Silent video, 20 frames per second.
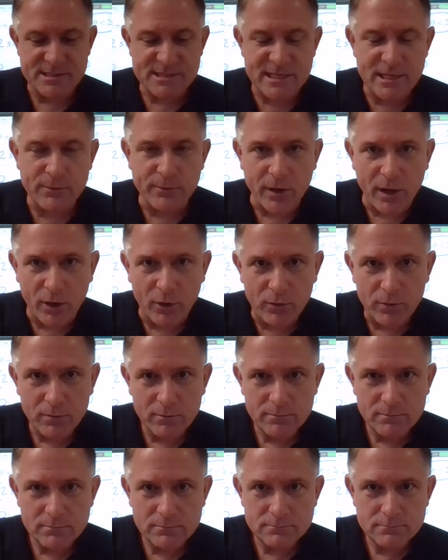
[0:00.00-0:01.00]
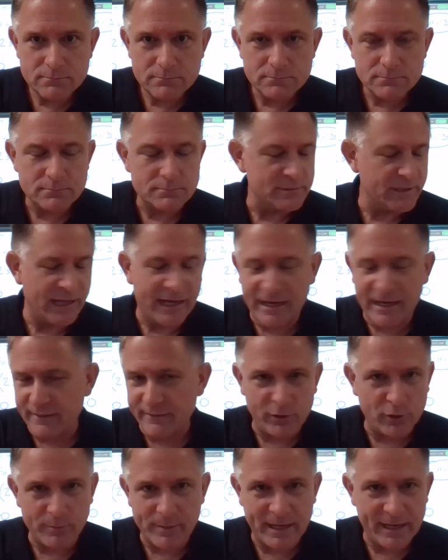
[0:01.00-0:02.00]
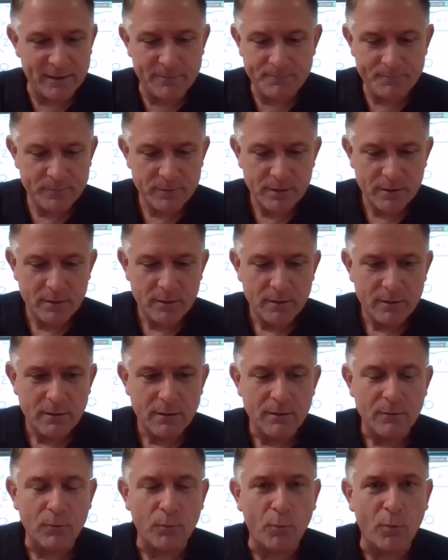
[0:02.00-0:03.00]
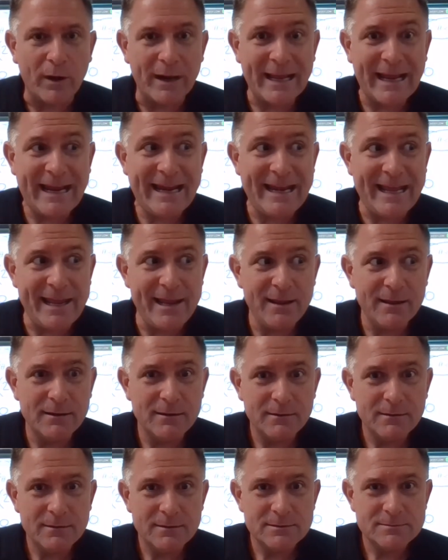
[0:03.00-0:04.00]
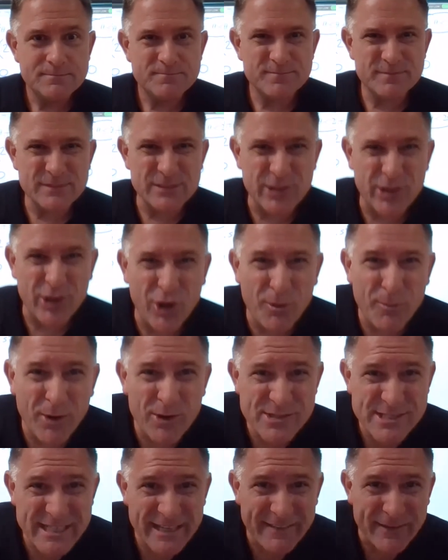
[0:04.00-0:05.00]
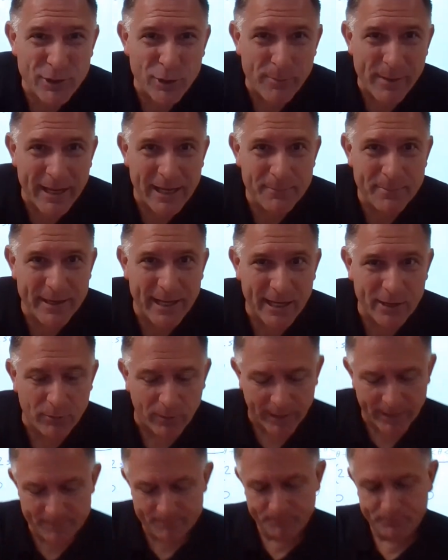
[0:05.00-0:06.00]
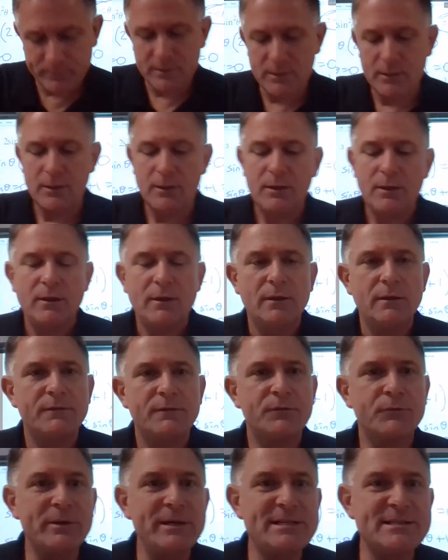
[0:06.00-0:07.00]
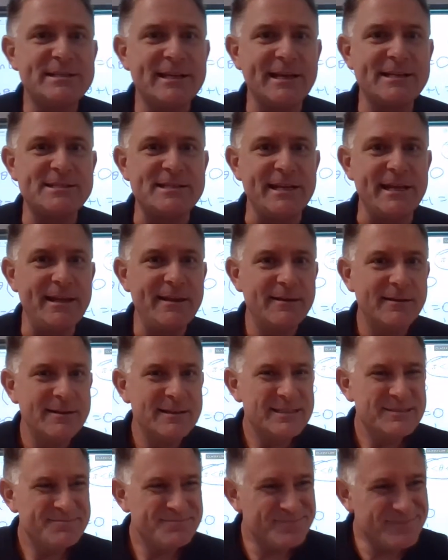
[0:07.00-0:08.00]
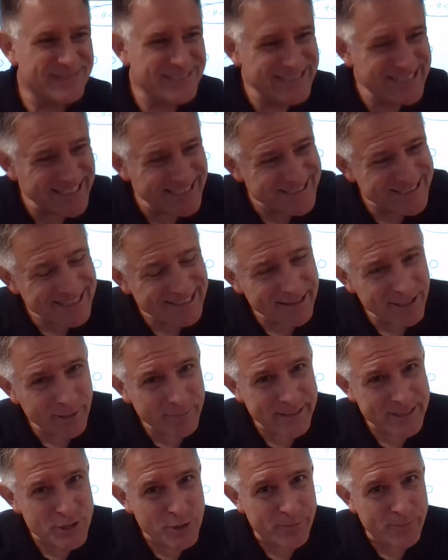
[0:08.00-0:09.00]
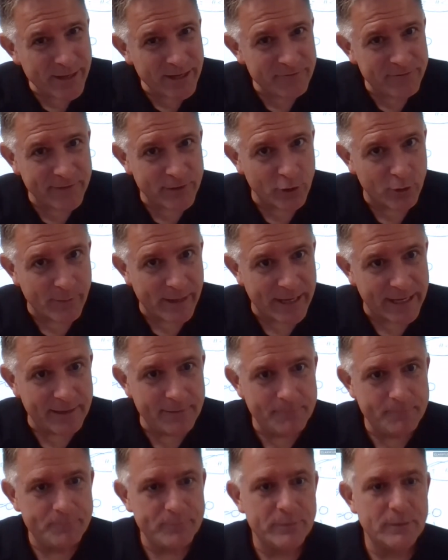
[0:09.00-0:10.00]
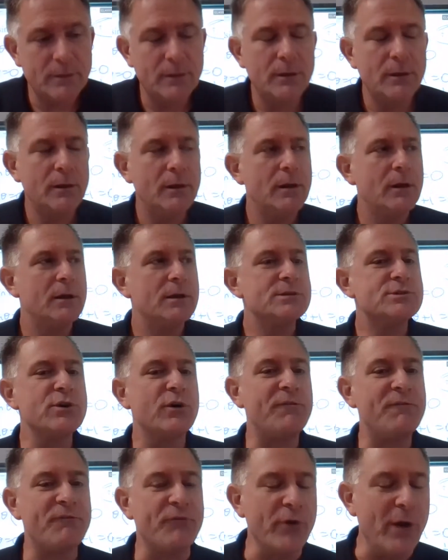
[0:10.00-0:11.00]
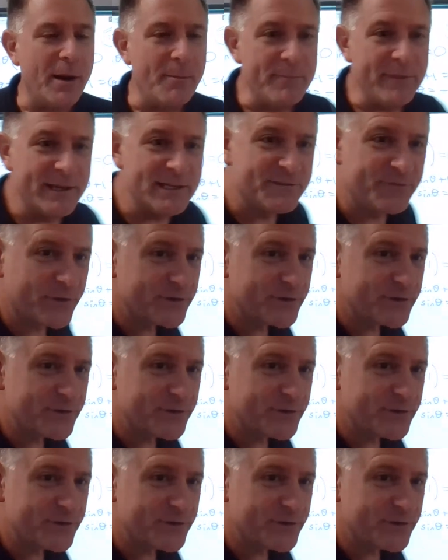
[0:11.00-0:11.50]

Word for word: zero, not in the domain, 180, almost in the domain, but not quite, 360, just a little bit too big for the domain. So from this